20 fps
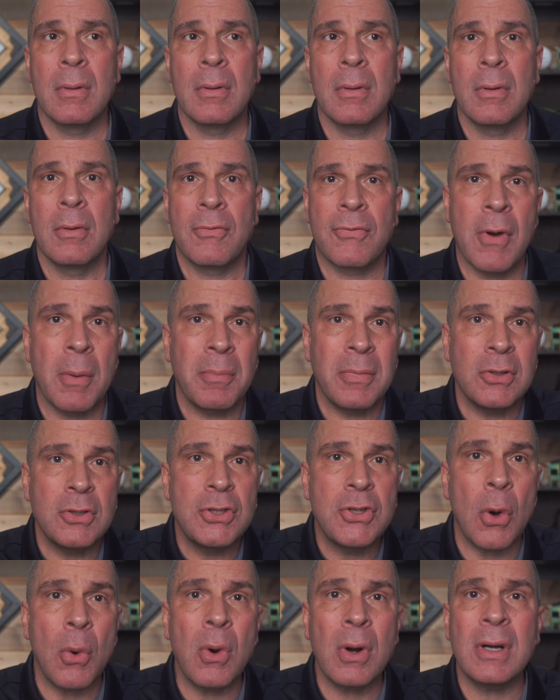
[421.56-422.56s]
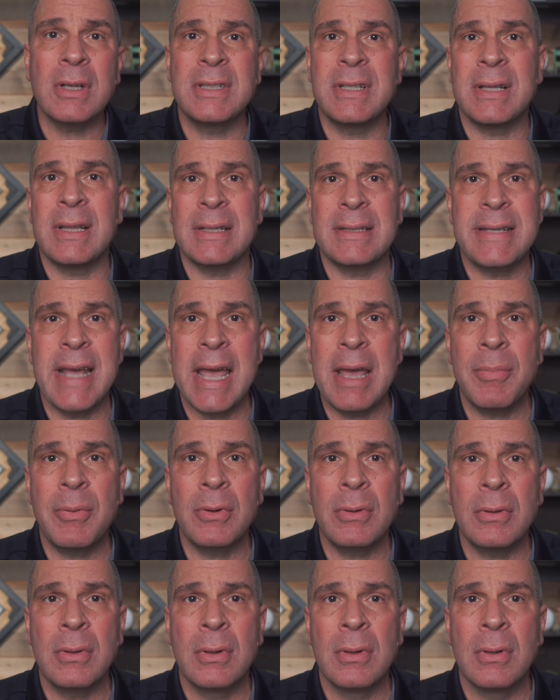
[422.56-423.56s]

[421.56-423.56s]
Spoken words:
from door to the table,